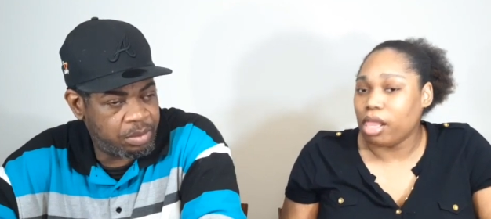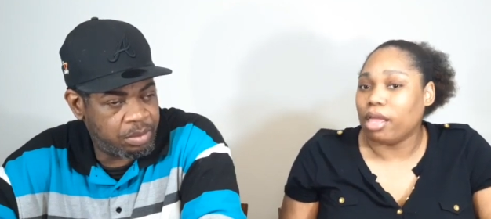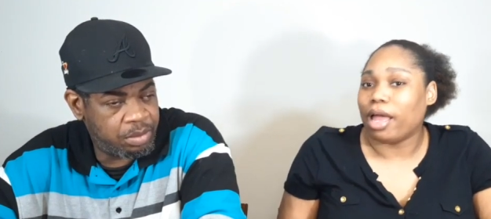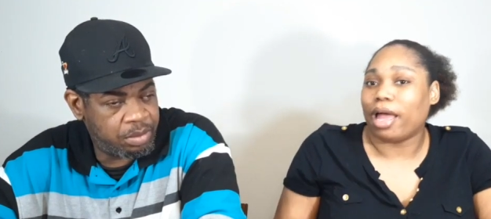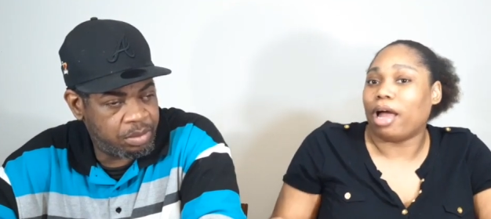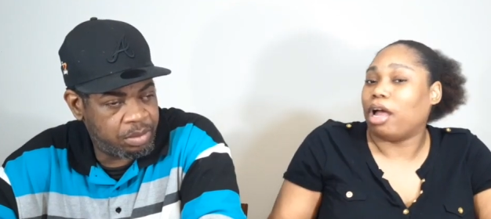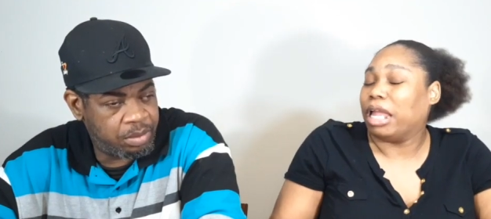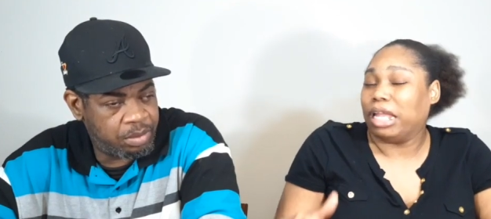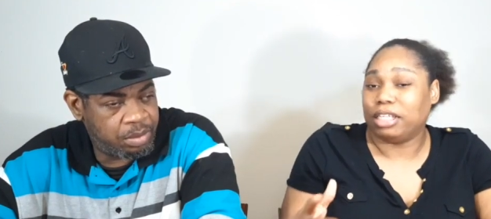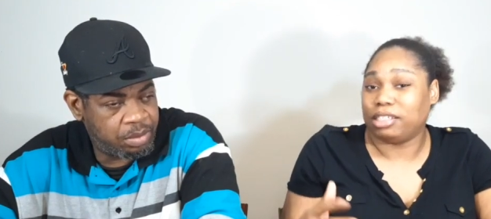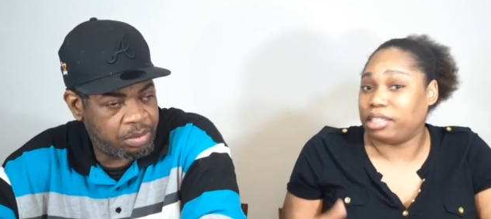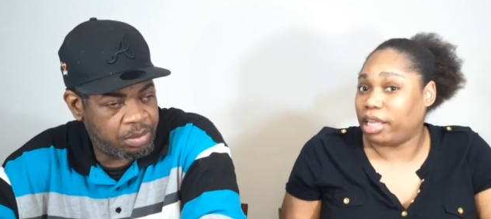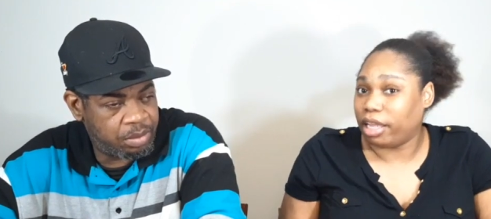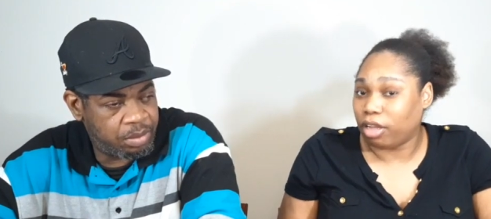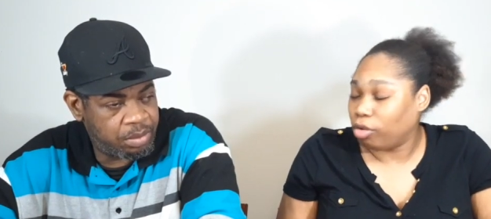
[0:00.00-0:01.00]
Speaker 1: I ain't
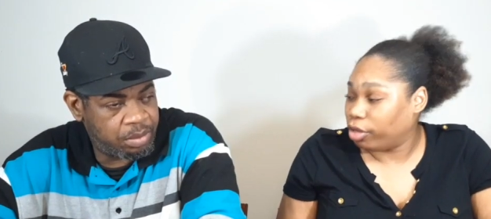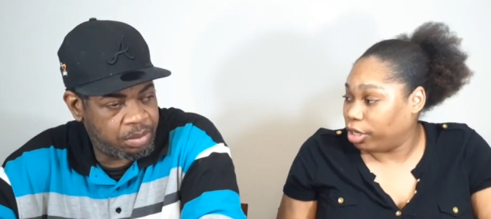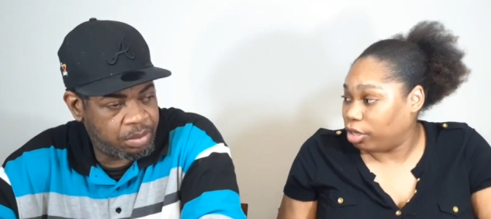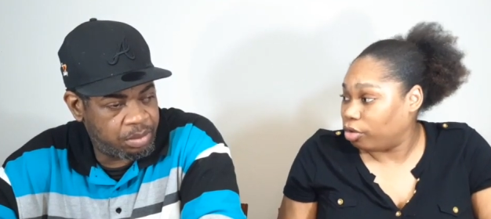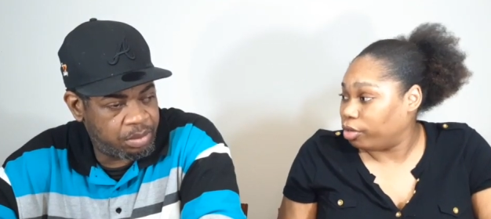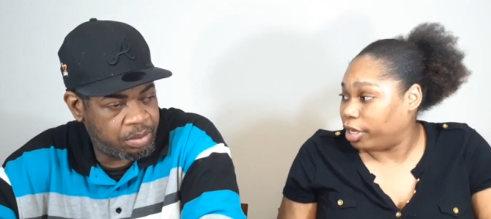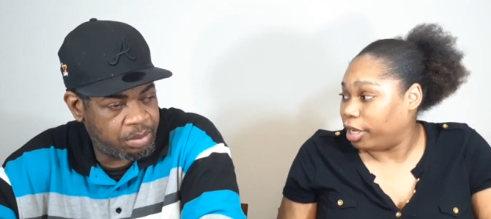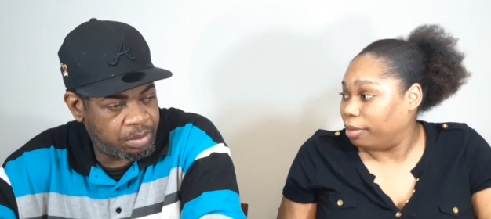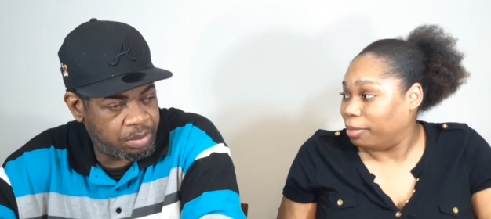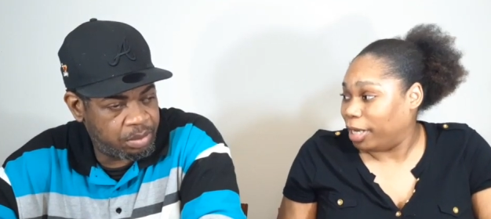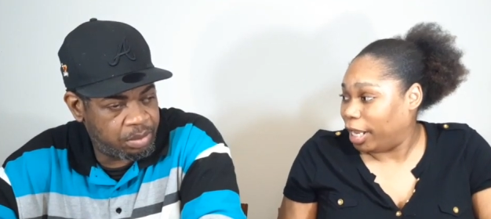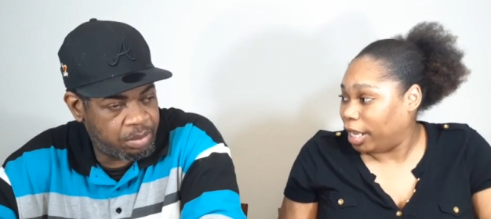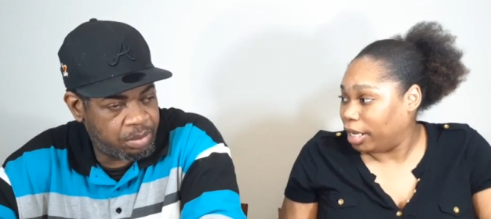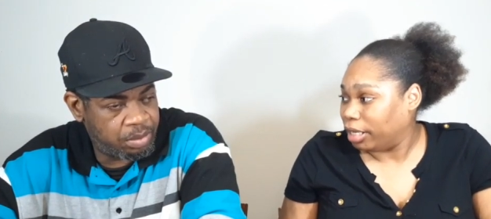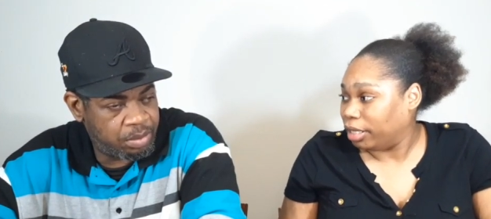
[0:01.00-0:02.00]
saying go get no damn
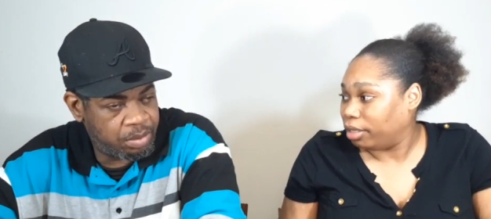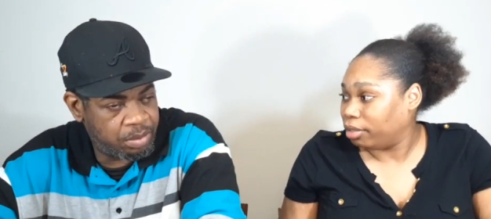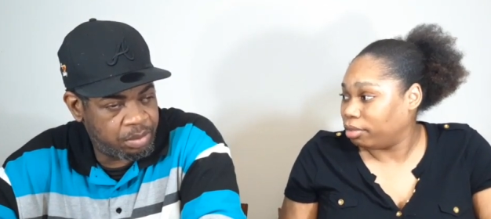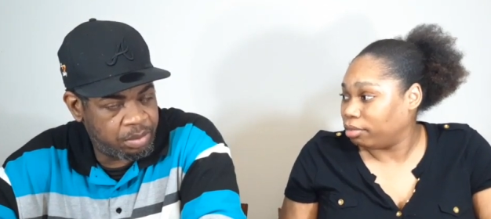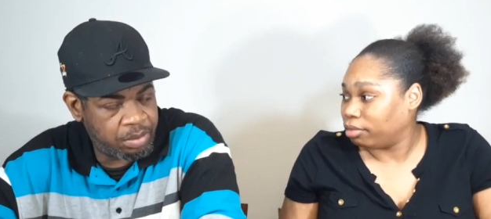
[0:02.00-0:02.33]
nanny.